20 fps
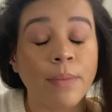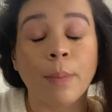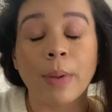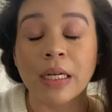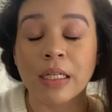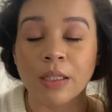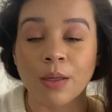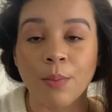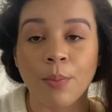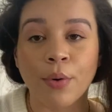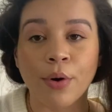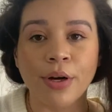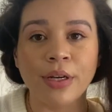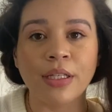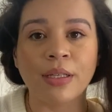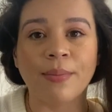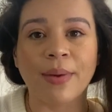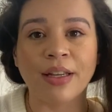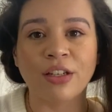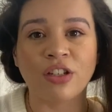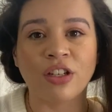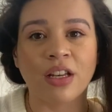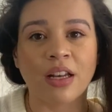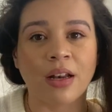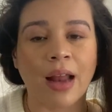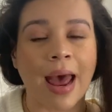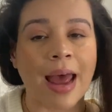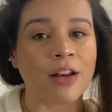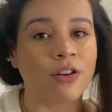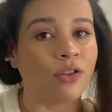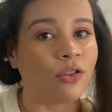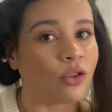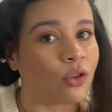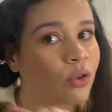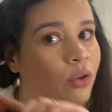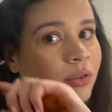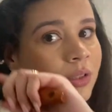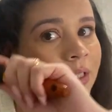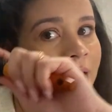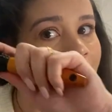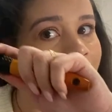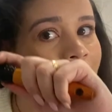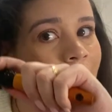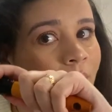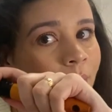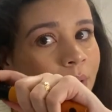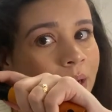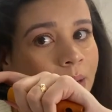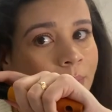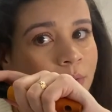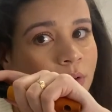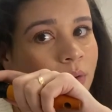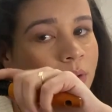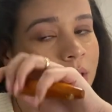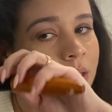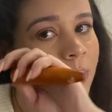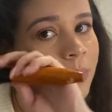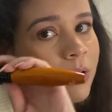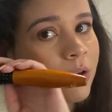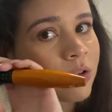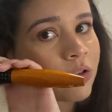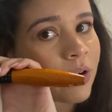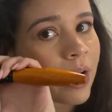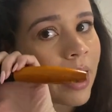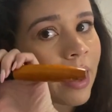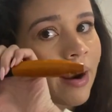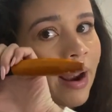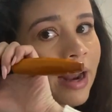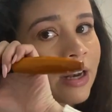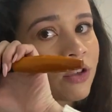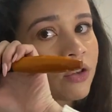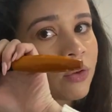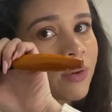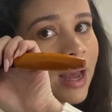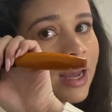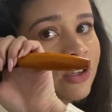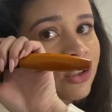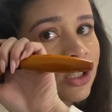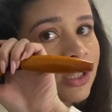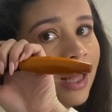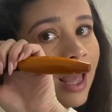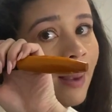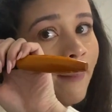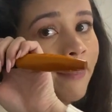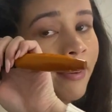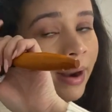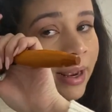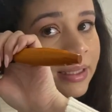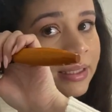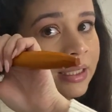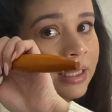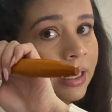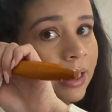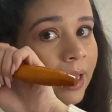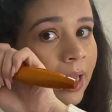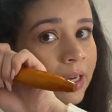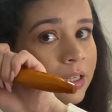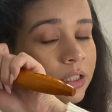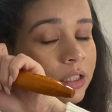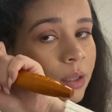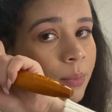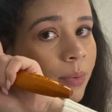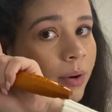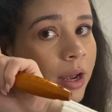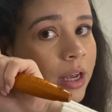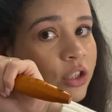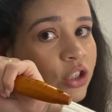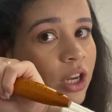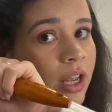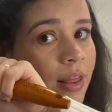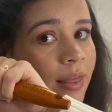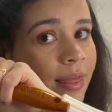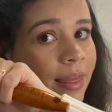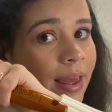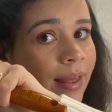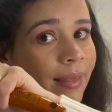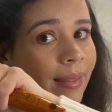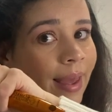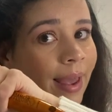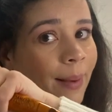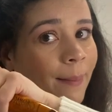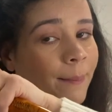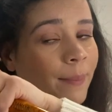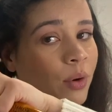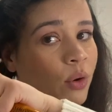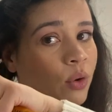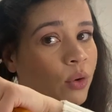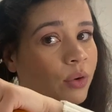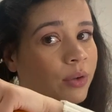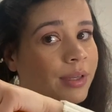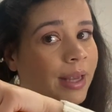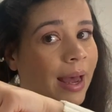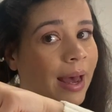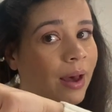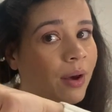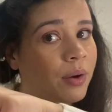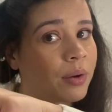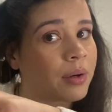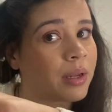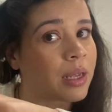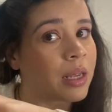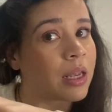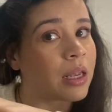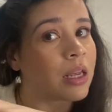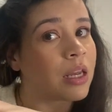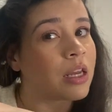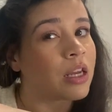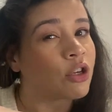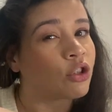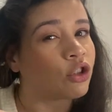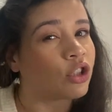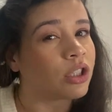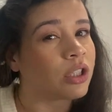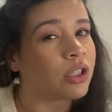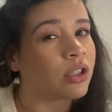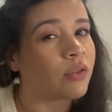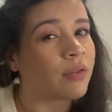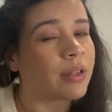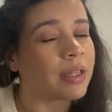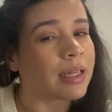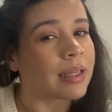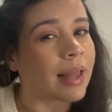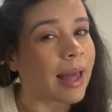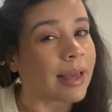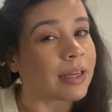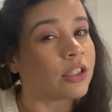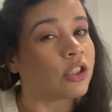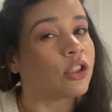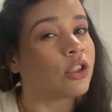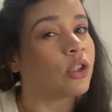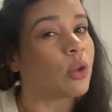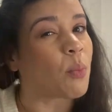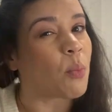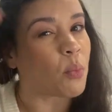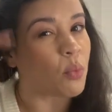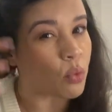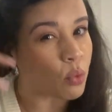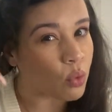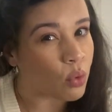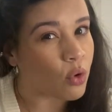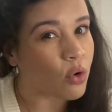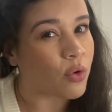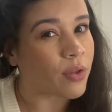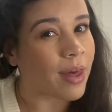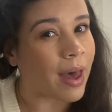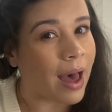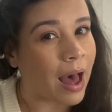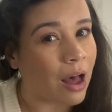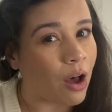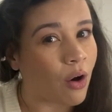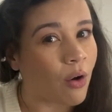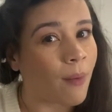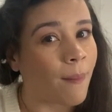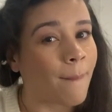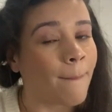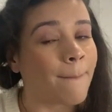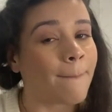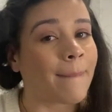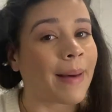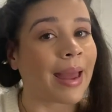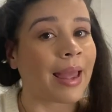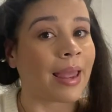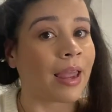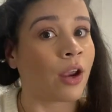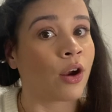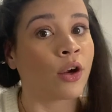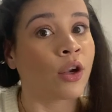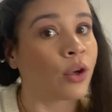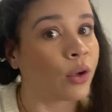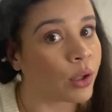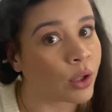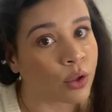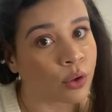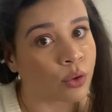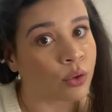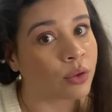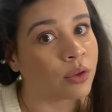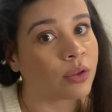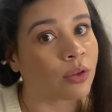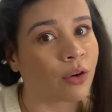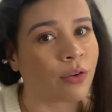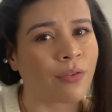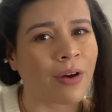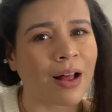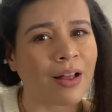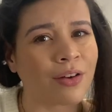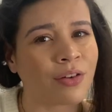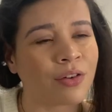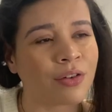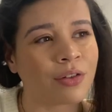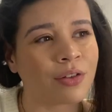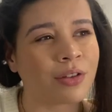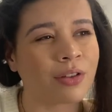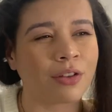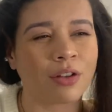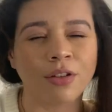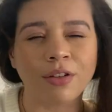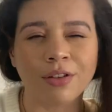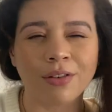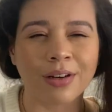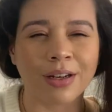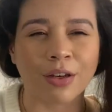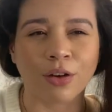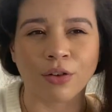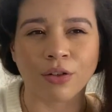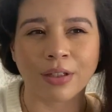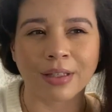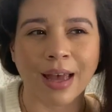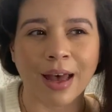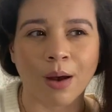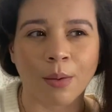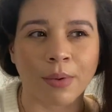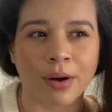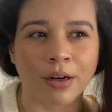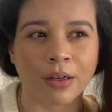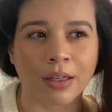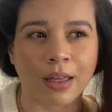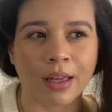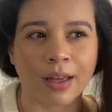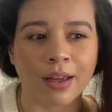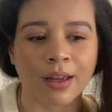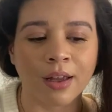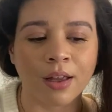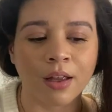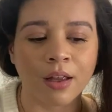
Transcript: but it's important to mention I do take when I'm doing the blow dryer I do actually like press it against the brush and then like pull down just to really like smooth out my hair cuticles or follicles those are in your scalp aren't they